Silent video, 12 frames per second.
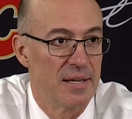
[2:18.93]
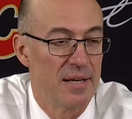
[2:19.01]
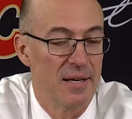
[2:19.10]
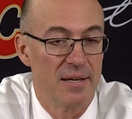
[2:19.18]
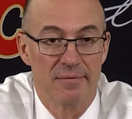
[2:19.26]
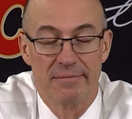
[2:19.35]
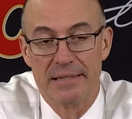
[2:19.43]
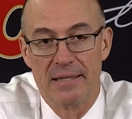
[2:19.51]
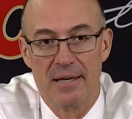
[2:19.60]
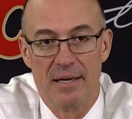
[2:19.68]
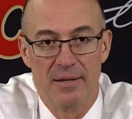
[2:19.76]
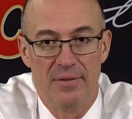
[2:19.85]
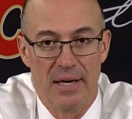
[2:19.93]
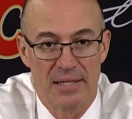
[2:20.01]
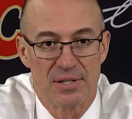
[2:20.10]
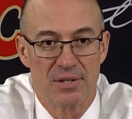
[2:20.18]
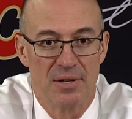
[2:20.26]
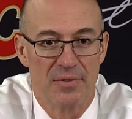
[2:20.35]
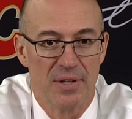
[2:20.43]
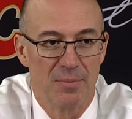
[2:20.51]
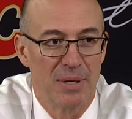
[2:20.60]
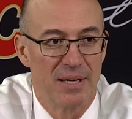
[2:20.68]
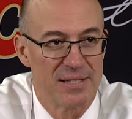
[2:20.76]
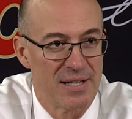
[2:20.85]
And that's a good thing
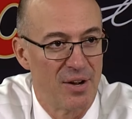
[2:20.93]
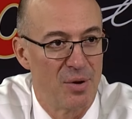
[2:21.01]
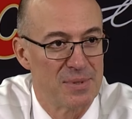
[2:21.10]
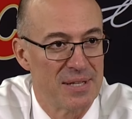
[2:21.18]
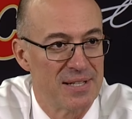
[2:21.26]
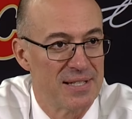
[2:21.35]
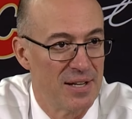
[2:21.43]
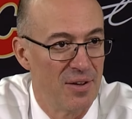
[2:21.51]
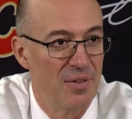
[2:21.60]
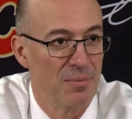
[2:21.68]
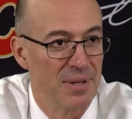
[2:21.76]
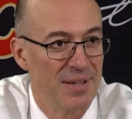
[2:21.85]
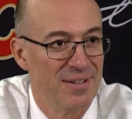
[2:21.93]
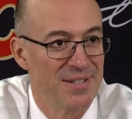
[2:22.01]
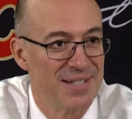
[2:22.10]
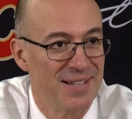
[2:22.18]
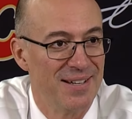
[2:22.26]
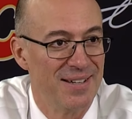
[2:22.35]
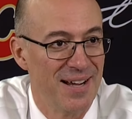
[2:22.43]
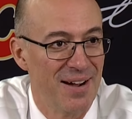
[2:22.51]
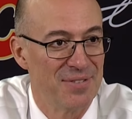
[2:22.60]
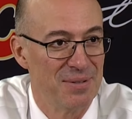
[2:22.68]
because it helps us sell the players that you have